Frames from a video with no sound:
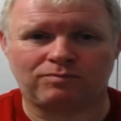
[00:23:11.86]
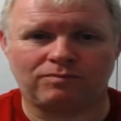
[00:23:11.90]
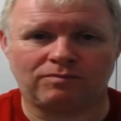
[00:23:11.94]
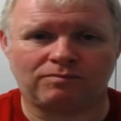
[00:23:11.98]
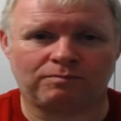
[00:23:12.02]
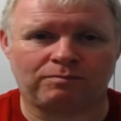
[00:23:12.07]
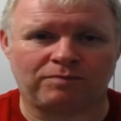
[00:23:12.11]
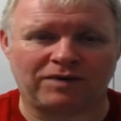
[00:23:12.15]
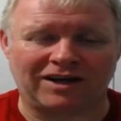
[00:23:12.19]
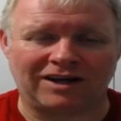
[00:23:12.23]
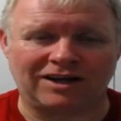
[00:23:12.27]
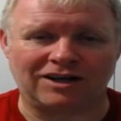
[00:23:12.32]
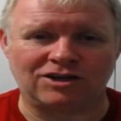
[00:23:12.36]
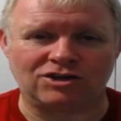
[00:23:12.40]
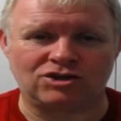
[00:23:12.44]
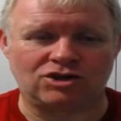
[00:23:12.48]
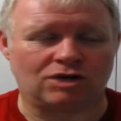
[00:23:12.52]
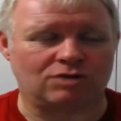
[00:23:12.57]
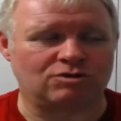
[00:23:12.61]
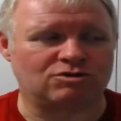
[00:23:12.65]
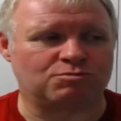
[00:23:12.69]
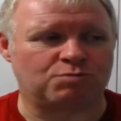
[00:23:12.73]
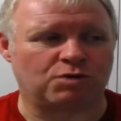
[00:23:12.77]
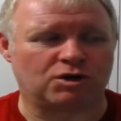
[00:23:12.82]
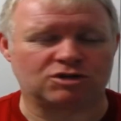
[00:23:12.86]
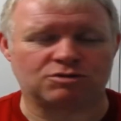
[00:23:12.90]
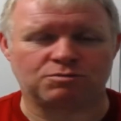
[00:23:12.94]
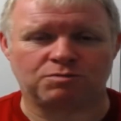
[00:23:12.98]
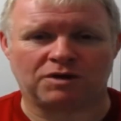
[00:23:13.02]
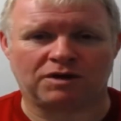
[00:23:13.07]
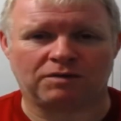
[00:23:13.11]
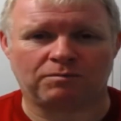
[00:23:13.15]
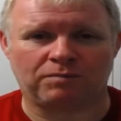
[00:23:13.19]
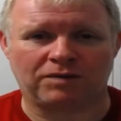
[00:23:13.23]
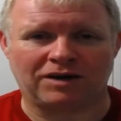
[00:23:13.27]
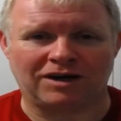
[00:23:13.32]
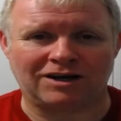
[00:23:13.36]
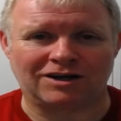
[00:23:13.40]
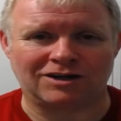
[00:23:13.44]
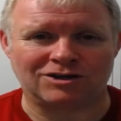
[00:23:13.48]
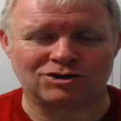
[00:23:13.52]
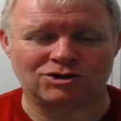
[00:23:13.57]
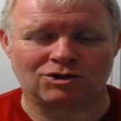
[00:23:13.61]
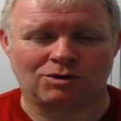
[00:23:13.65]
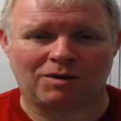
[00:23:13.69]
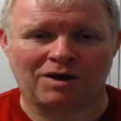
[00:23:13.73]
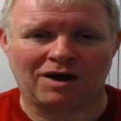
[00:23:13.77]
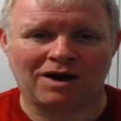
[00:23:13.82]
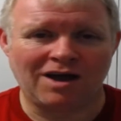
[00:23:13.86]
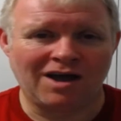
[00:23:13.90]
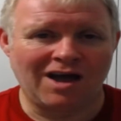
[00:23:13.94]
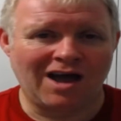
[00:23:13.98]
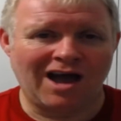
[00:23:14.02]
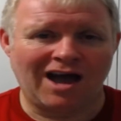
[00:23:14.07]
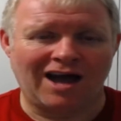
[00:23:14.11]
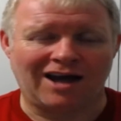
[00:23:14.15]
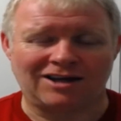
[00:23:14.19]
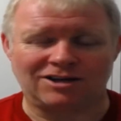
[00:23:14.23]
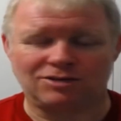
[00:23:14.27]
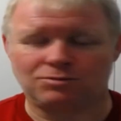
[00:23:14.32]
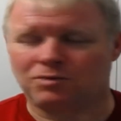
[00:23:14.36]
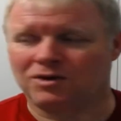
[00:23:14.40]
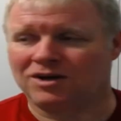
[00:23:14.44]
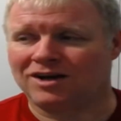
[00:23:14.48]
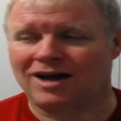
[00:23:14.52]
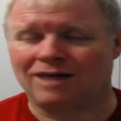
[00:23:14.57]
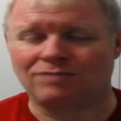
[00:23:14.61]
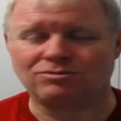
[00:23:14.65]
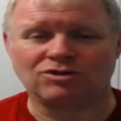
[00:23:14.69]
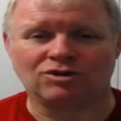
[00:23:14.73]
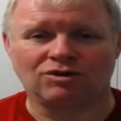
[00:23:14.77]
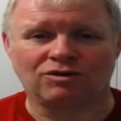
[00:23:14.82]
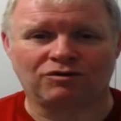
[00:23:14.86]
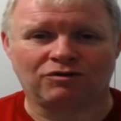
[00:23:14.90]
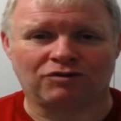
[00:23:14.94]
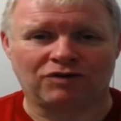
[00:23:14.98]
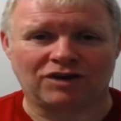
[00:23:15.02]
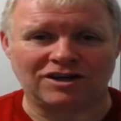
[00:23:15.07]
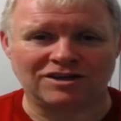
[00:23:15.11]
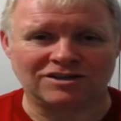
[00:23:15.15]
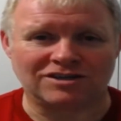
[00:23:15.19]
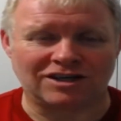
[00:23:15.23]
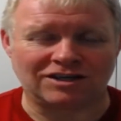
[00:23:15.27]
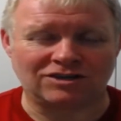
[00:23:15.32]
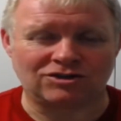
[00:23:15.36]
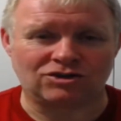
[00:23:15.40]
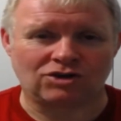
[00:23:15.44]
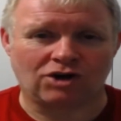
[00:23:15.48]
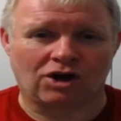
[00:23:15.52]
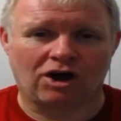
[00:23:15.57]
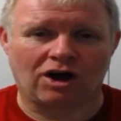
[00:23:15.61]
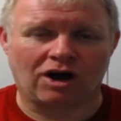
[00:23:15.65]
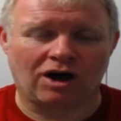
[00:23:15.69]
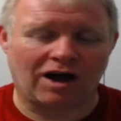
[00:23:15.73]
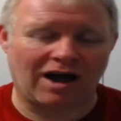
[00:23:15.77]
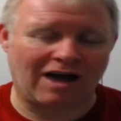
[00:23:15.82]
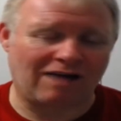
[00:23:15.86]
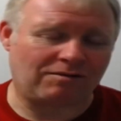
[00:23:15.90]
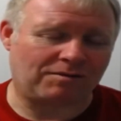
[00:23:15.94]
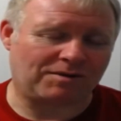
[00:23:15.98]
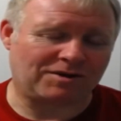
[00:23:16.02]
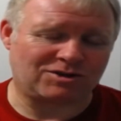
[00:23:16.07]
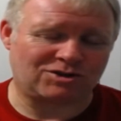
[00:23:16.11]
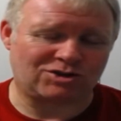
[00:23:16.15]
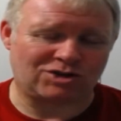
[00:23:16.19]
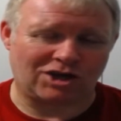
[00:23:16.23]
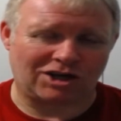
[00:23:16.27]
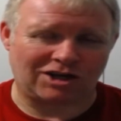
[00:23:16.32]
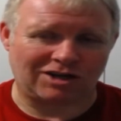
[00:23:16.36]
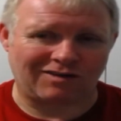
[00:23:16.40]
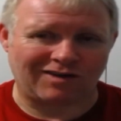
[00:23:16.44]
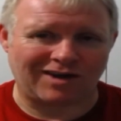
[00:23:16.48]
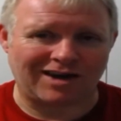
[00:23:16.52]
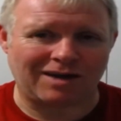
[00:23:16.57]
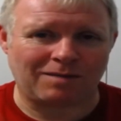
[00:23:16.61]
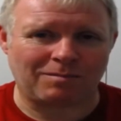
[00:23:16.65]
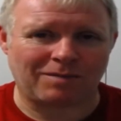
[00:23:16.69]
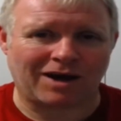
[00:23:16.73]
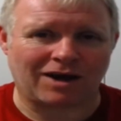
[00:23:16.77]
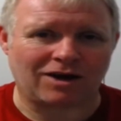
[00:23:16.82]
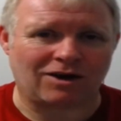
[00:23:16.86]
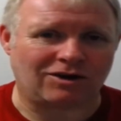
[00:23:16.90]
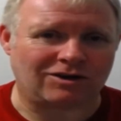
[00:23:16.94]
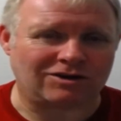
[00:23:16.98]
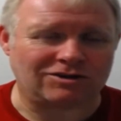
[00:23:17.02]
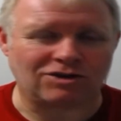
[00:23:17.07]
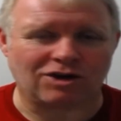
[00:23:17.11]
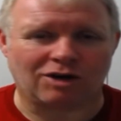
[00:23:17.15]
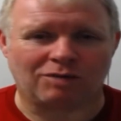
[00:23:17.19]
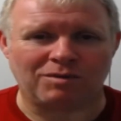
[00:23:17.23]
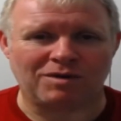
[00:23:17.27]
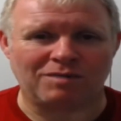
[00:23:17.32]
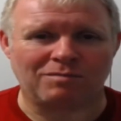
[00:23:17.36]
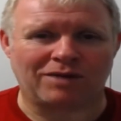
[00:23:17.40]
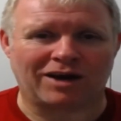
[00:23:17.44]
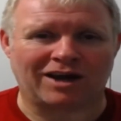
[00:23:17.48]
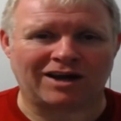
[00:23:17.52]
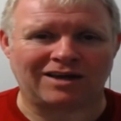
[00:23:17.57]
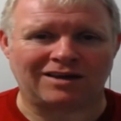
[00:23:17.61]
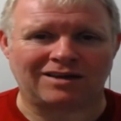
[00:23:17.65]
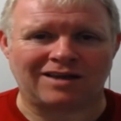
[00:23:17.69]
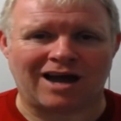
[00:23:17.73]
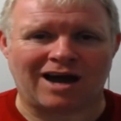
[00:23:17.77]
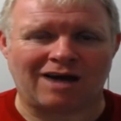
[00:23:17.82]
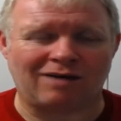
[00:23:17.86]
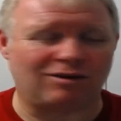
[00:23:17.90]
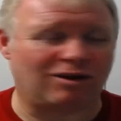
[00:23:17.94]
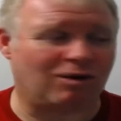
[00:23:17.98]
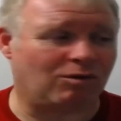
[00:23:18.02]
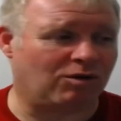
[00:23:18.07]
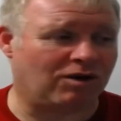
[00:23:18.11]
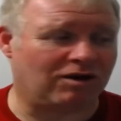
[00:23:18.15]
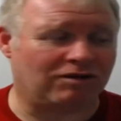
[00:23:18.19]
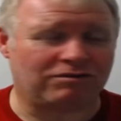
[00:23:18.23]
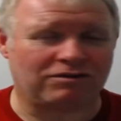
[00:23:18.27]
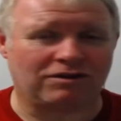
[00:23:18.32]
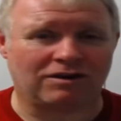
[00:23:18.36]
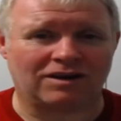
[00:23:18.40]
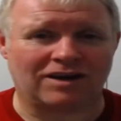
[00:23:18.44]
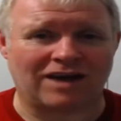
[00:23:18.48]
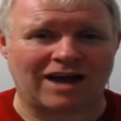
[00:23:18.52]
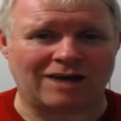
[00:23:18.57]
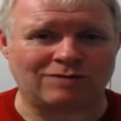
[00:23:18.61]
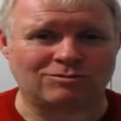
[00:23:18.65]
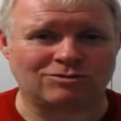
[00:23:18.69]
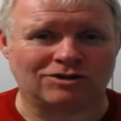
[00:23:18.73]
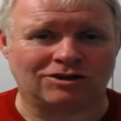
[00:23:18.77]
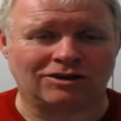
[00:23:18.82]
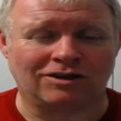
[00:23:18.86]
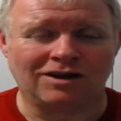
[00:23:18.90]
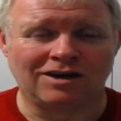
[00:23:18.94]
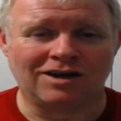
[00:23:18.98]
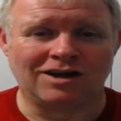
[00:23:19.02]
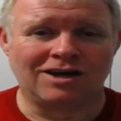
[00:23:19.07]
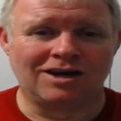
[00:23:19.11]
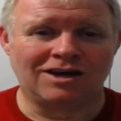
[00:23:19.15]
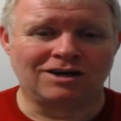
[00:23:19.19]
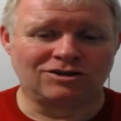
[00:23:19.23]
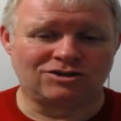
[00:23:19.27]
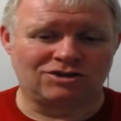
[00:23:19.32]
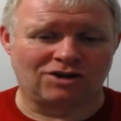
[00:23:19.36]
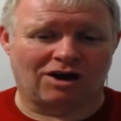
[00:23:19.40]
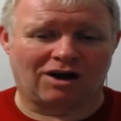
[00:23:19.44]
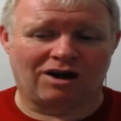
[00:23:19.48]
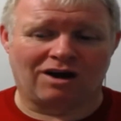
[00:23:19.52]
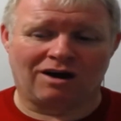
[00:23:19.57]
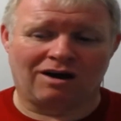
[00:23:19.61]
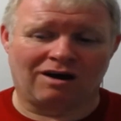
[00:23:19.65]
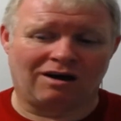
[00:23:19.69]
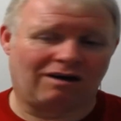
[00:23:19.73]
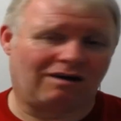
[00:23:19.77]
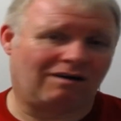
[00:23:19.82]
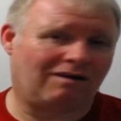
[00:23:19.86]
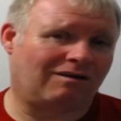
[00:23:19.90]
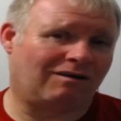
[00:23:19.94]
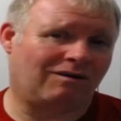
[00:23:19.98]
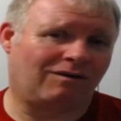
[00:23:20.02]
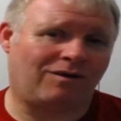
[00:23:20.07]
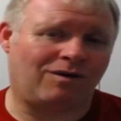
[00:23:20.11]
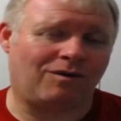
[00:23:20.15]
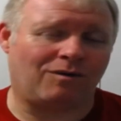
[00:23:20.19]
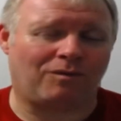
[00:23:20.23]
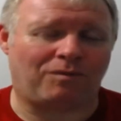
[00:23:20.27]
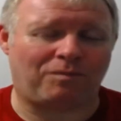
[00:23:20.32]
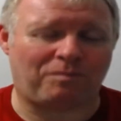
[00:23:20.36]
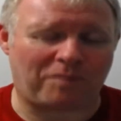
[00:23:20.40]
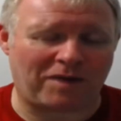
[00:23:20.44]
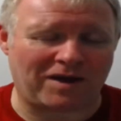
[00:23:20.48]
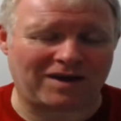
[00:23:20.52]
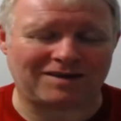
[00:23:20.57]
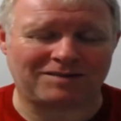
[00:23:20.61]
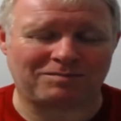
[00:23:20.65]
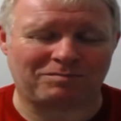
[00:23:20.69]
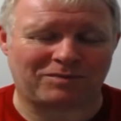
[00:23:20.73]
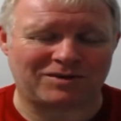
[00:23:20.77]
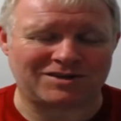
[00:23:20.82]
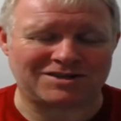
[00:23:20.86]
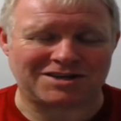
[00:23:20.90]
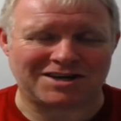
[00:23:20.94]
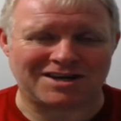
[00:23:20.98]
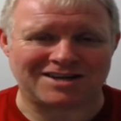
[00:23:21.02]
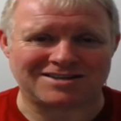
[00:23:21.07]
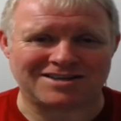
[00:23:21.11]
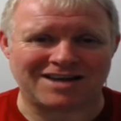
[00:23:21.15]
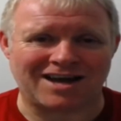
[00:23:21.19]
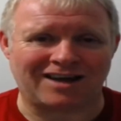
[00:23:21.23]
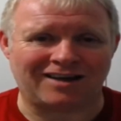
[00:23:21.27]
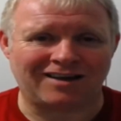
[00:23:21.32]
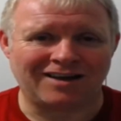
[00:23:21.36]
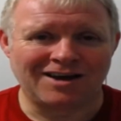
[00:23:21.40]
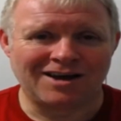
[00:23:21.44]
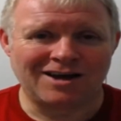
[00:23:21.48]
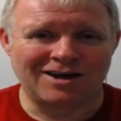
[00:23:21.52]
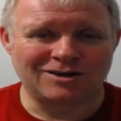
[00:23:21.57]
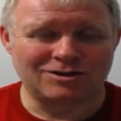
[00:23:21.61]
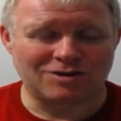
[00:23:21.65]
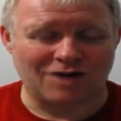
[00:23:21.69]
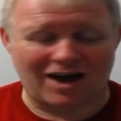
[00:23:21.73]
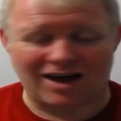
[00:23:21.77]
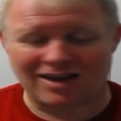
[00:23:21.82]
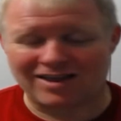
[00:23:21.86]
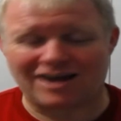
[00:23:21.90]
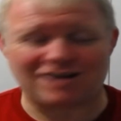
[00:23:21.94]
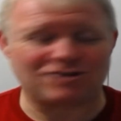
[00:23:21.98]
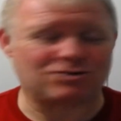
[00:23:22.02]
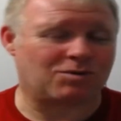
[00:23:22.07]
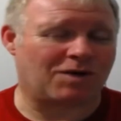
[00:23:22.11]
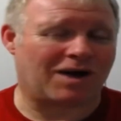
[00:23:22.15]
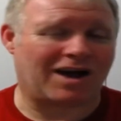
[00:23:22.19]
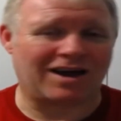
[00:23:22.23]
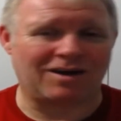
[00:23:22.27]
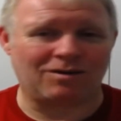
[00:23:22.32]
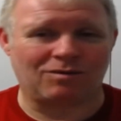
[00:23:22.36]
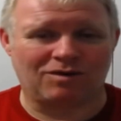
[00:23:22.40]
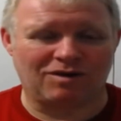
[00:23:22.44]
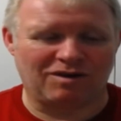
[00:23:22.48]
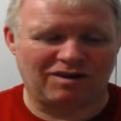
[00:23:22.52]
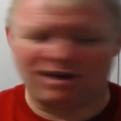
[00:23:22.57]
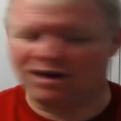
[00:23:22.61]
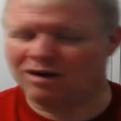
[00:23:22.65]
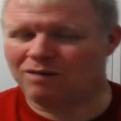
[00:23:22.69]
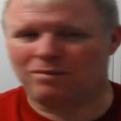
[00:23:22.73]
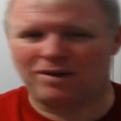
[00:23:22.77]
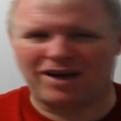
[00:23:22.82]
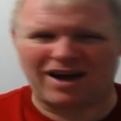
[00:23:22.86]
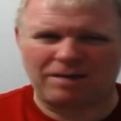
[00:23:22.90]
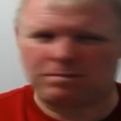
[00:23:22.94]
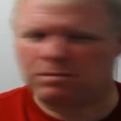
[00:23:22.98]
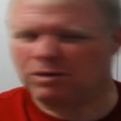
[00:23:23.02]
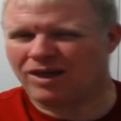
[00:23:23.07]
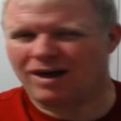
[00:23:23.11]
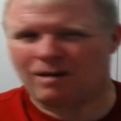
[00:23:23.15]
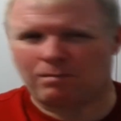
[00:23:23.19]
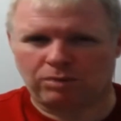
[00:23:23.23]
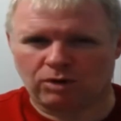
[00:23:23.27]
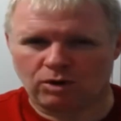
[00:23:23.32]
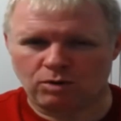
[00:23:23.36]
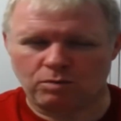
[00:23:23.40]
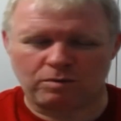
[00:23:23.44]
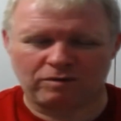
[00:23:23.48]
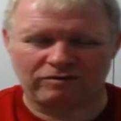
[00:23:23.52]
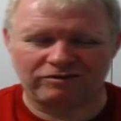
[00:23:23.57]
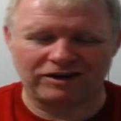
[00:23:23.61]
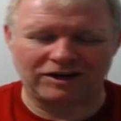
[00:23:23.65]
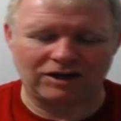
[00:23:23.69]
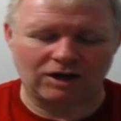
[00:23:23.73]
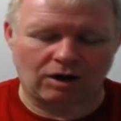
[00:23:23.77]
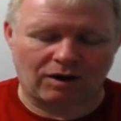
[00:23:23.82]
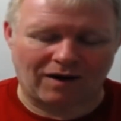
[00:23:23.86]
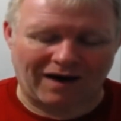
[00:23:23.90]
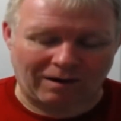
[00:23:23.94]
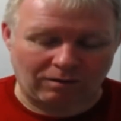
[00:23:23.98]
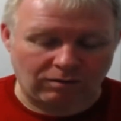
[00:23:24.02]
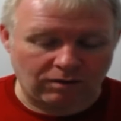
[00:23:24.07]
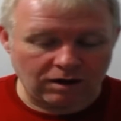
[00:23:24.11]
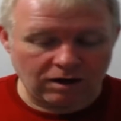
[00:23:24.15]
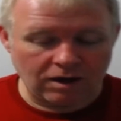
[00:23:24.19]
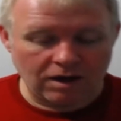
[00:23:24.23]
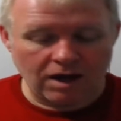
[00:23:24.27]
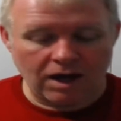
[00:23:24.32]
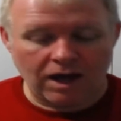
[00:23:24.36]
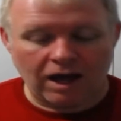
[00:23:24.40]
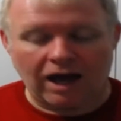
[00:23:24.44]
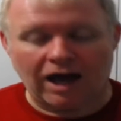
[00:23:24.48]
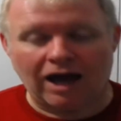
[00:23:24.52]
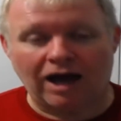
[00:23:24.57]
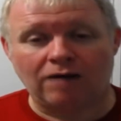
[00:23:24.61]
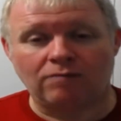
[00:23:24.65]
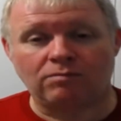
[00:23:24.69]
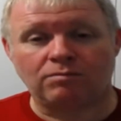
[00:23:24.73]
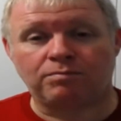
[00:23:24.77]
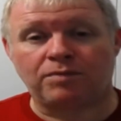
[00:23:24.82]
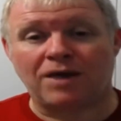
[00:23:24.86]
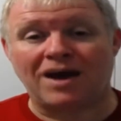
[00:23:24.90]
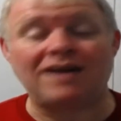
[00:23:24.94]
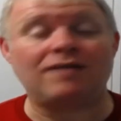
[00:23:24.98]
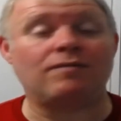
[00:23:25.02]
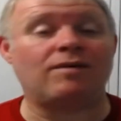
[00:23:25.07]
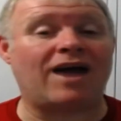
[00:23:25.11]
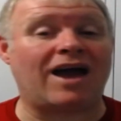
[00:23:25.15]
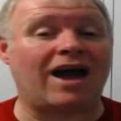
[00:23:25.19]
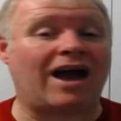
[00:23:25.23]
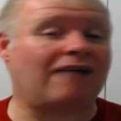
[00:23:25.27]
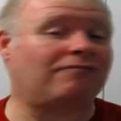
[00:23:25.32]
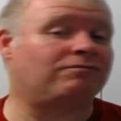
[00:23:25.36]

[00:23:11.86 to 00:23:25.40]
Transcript: Beginning of June, supposed to be beginning of summer, and it's been absolutely freezing, so everybody's turning their heating back on. It's all been breaking down. I work for council, so we've been busy as hell, so that's why we're a little bit... I put that blooper video out, but anyway,